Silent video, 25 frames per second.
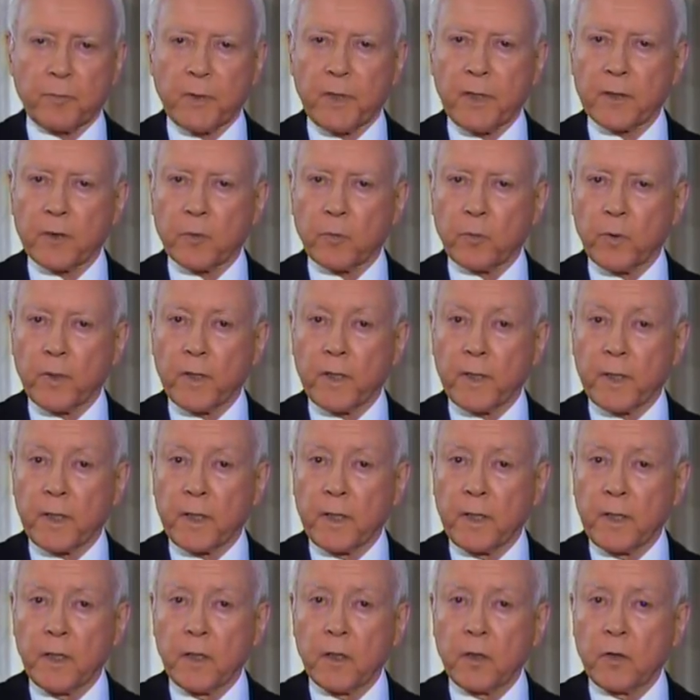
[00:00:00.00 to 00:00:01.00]
And by the
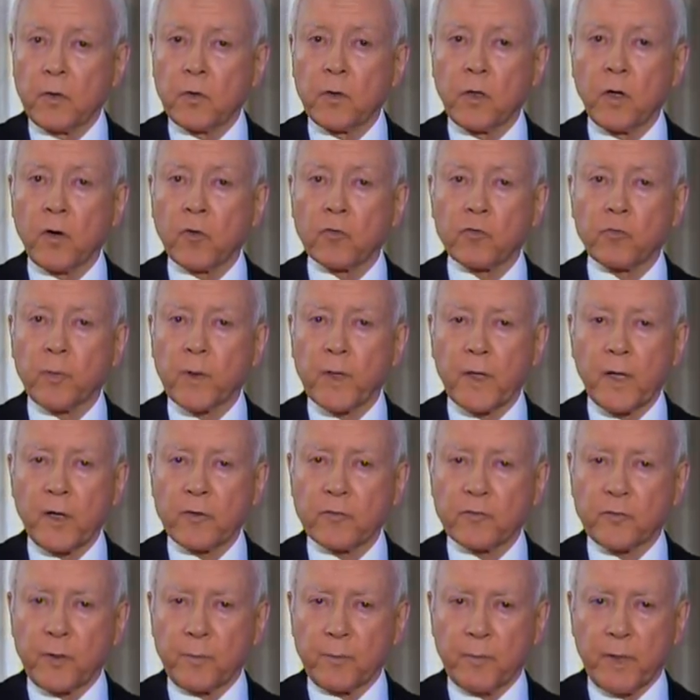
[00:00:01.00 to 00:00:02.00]
way, who knows what
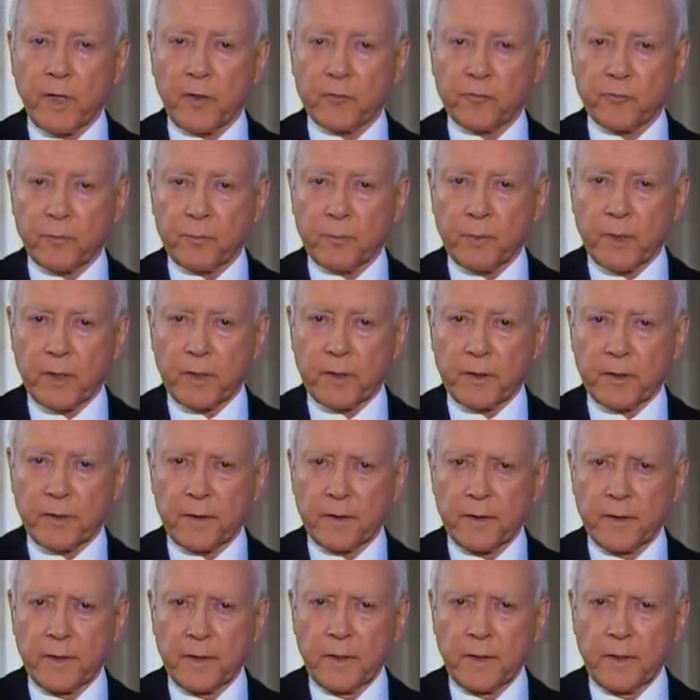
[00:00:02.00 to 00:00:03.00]
else he
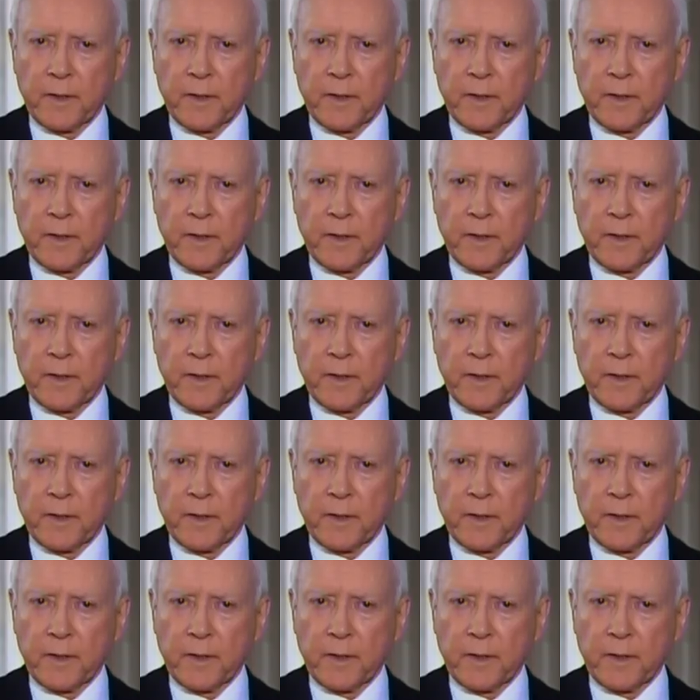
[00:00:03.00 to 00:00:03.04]
masterminded?